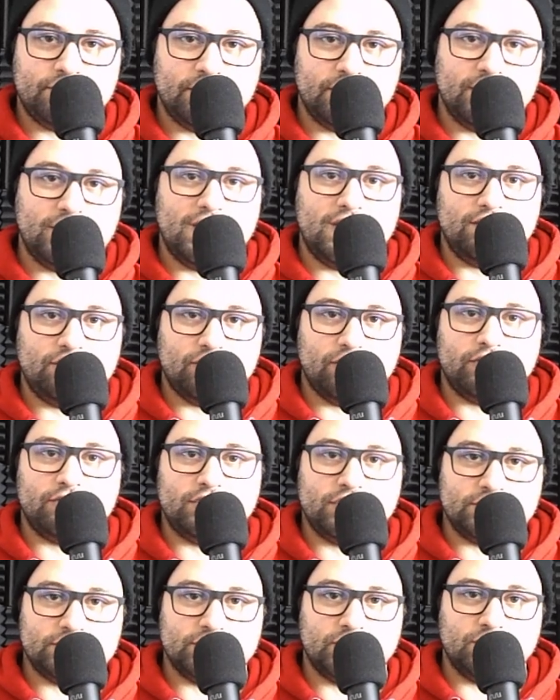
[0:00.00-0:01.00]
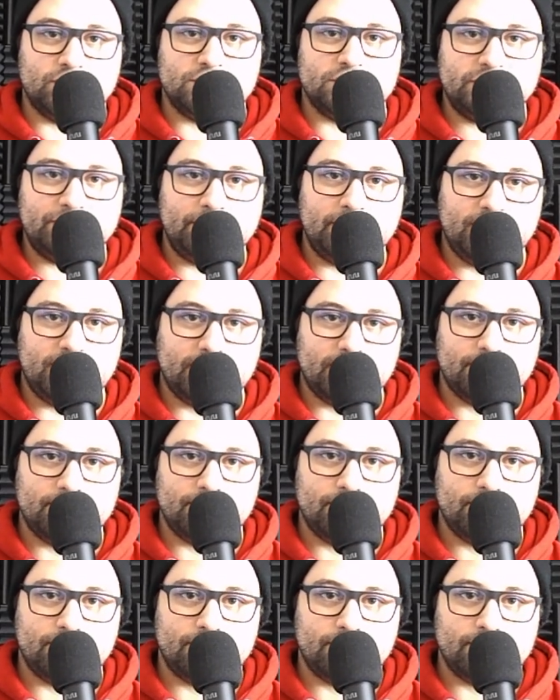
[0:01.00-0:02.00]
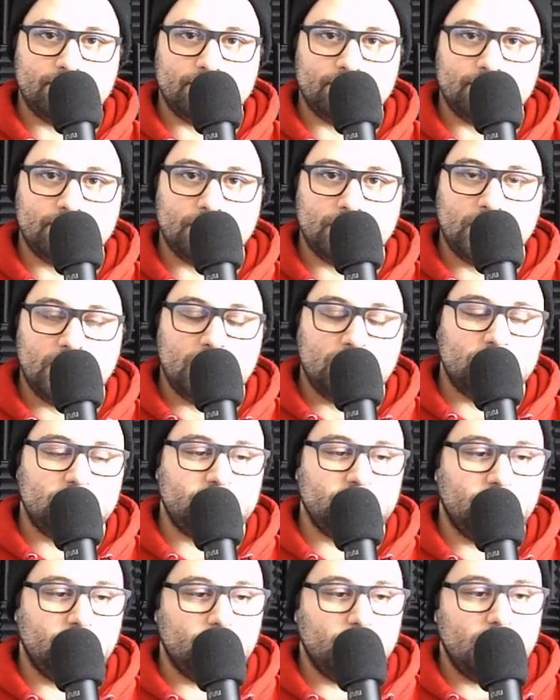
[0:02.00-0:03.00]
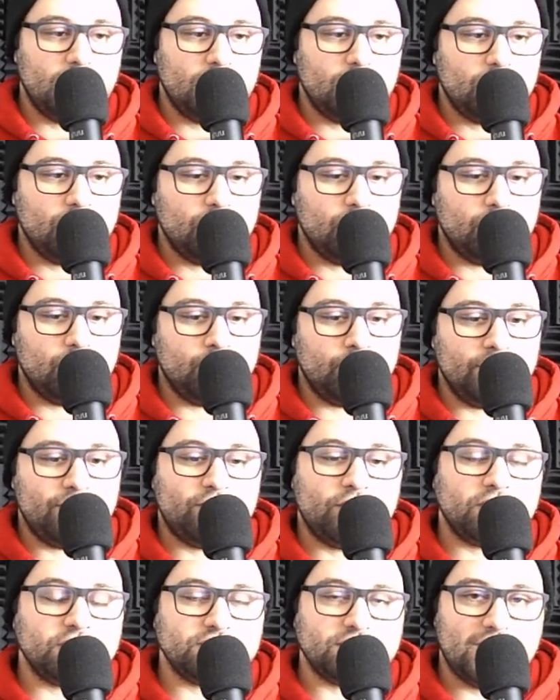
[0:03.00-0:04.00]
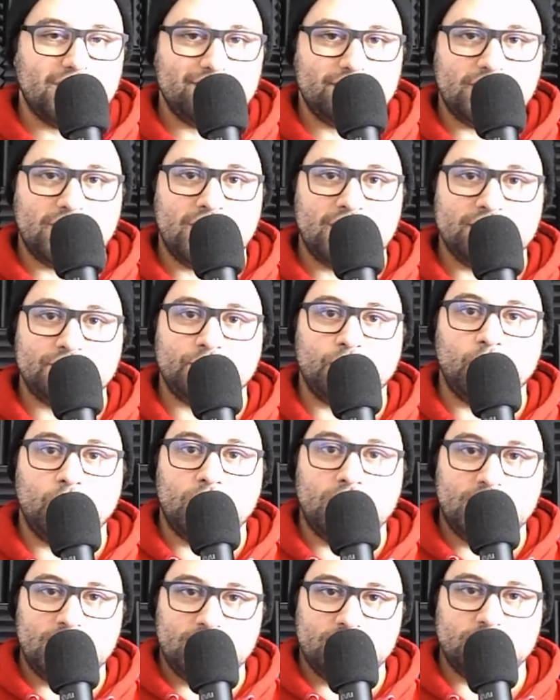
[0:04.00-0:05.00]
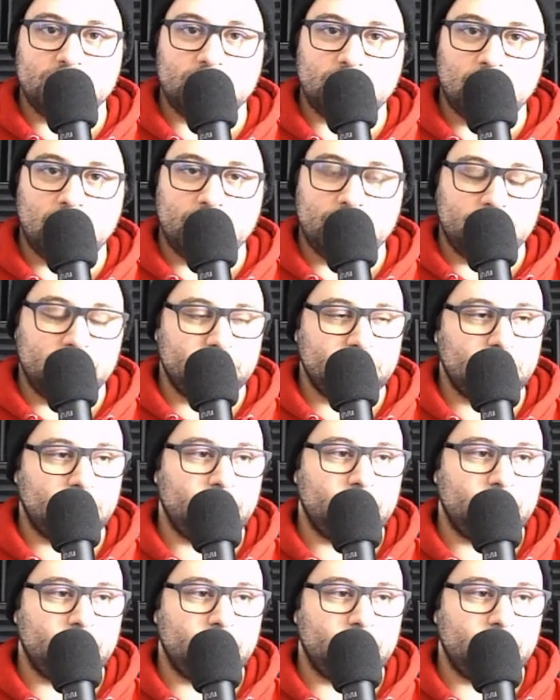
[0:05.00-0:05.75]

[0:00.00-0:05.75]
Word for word: to the Antarctic, so to speak. So we first have to ask, what is Agartha? So